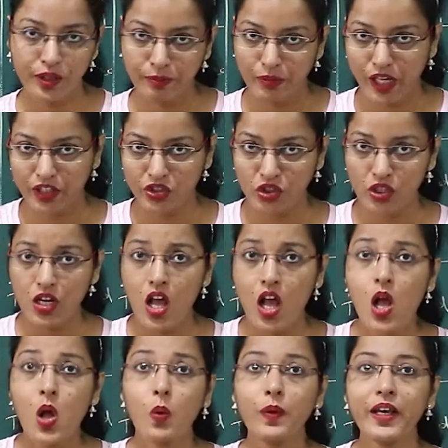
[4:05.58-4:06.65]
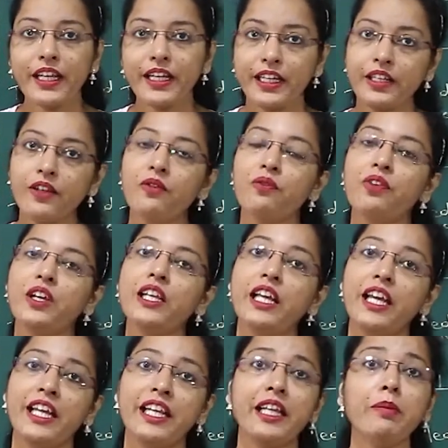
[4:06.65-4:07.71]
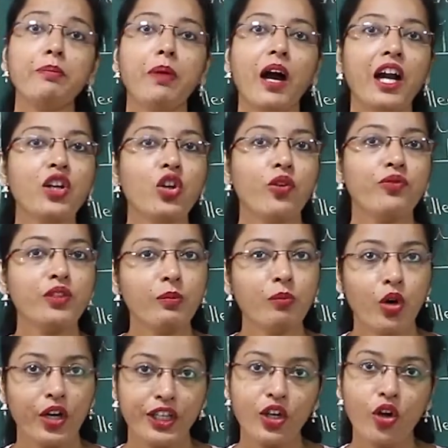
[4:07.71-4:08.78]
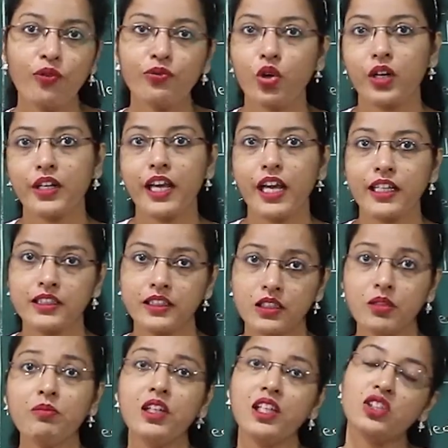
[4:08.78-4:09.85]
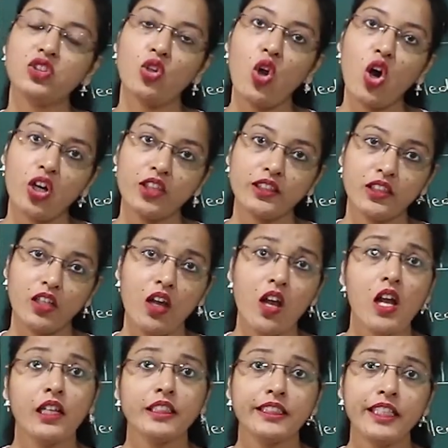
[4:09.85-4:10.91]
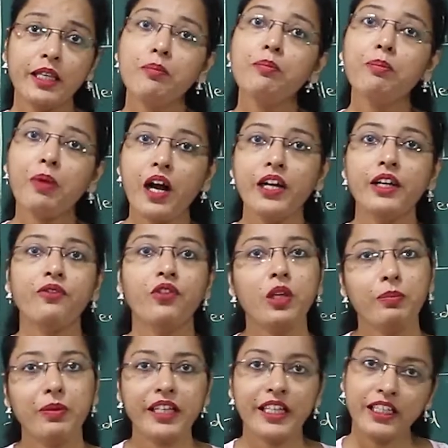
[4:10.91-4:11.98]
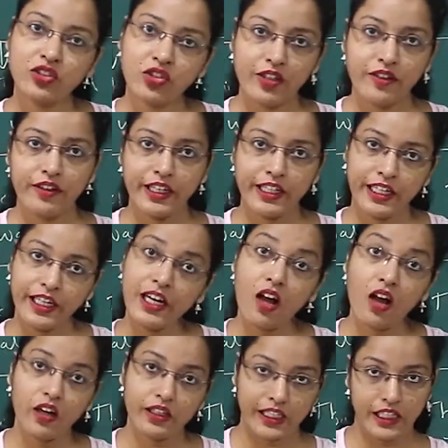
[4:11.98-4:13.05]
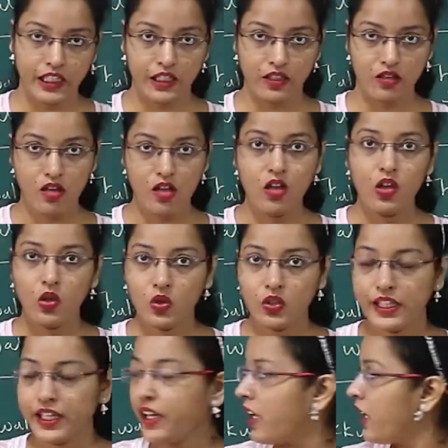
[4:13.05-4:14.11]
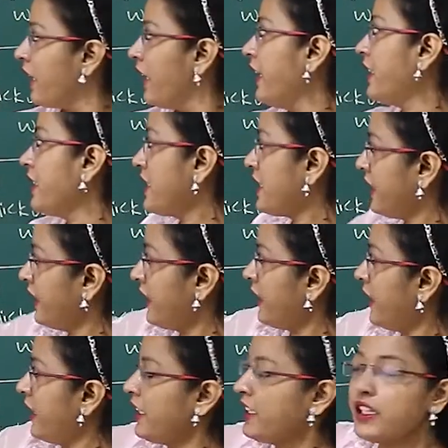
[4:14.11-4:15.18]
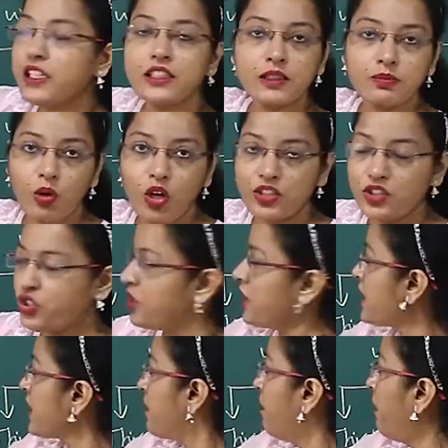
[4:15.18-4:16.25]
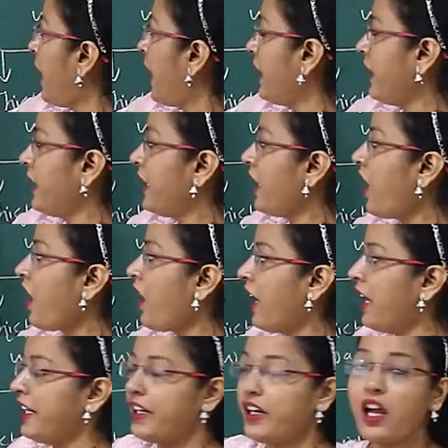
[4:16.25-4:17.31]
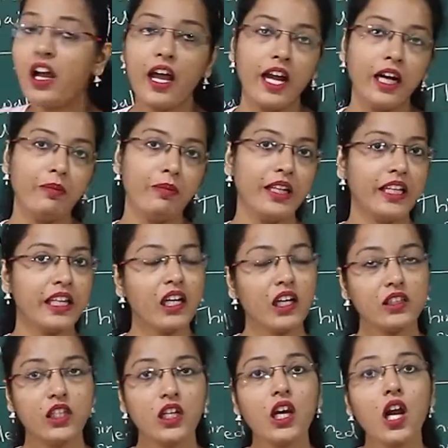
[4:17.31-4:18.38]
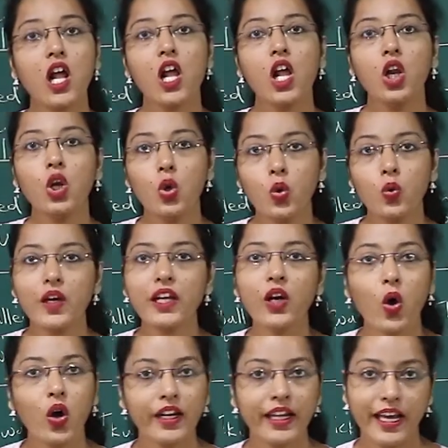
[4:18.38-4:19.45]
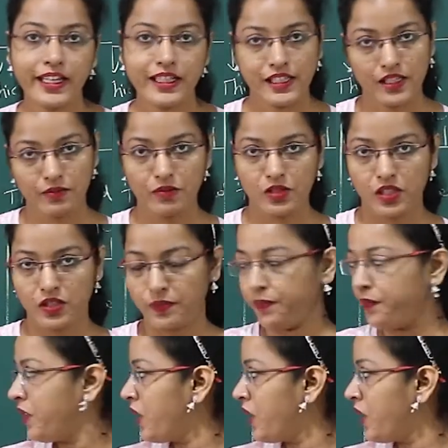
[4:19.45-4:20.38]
reproduction wherein when any part of the body of organism is lost, same part will be regenerated again. Okay. It is seen in sponges, planaria, hydra and many other lower organisms.